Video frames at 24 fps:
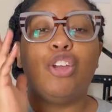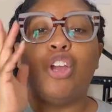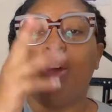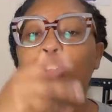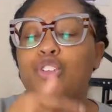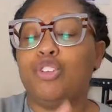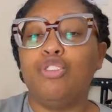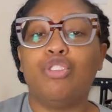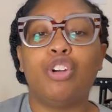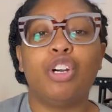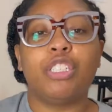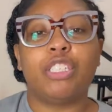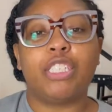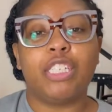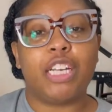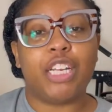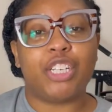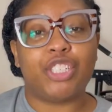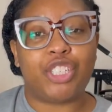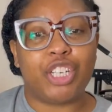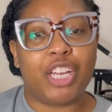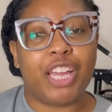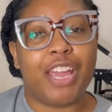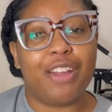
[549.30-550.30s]
You're gonna see that
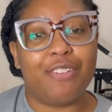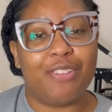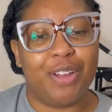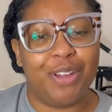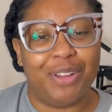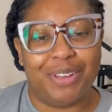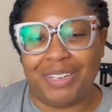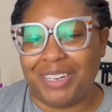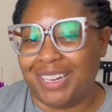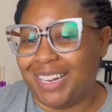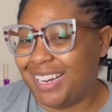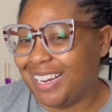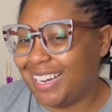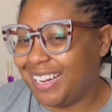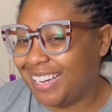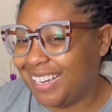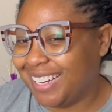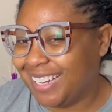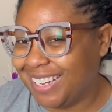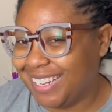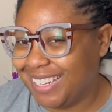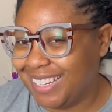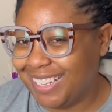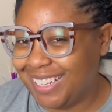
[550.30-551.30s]
shit everywhere.
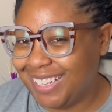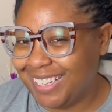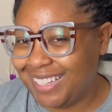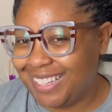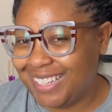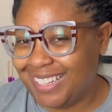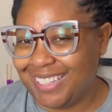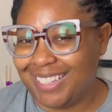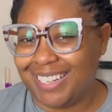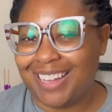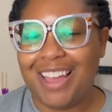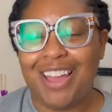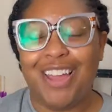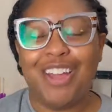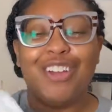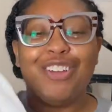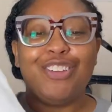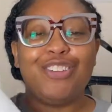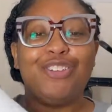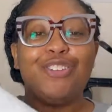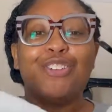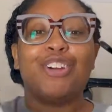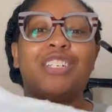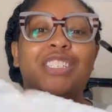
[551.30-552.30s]

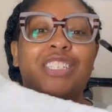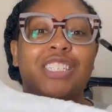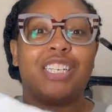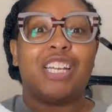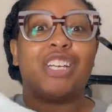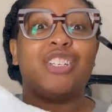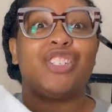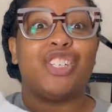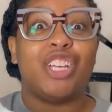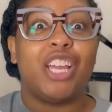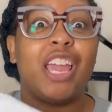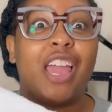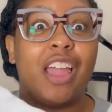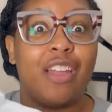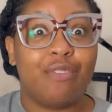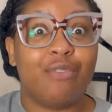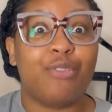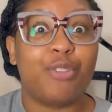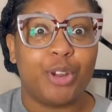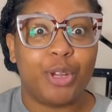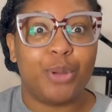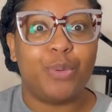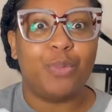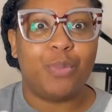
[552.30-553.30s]
You're gonna see that shit
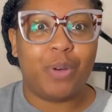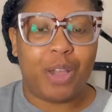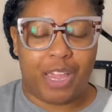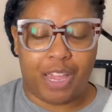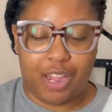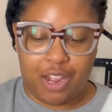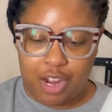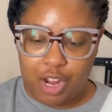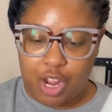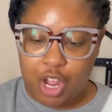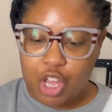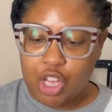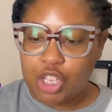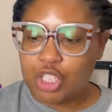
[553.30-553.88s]
everywhere.